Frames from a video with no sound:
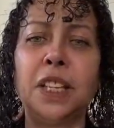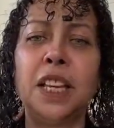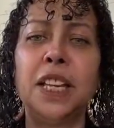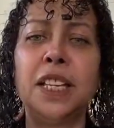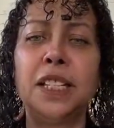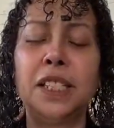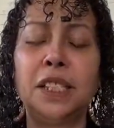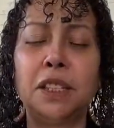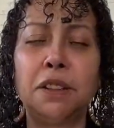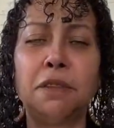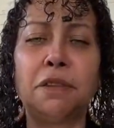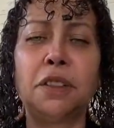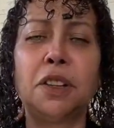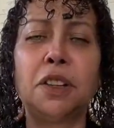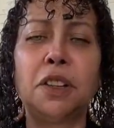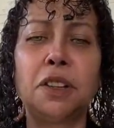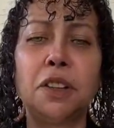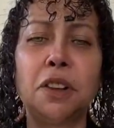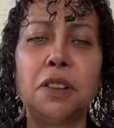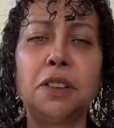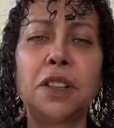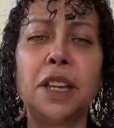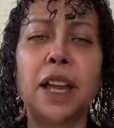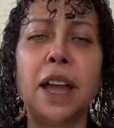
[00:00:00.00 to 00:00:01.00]
He's the
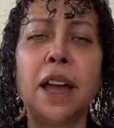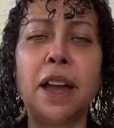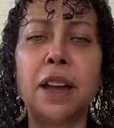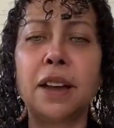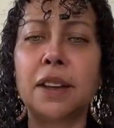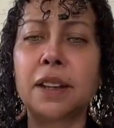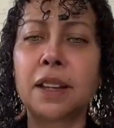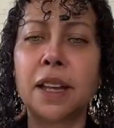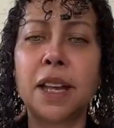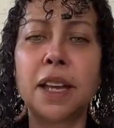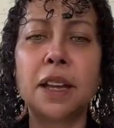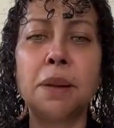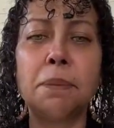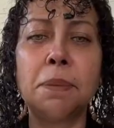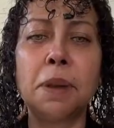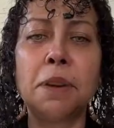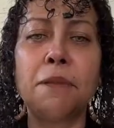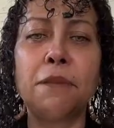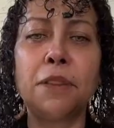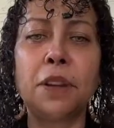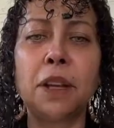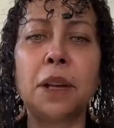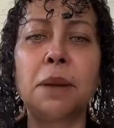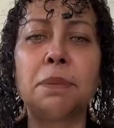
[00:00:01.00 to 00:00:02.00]
Virgo. Yeah, it could
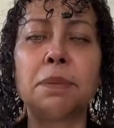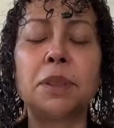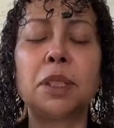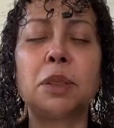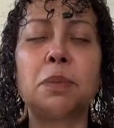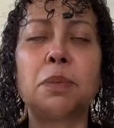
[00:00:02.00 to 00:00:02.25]
be flipped.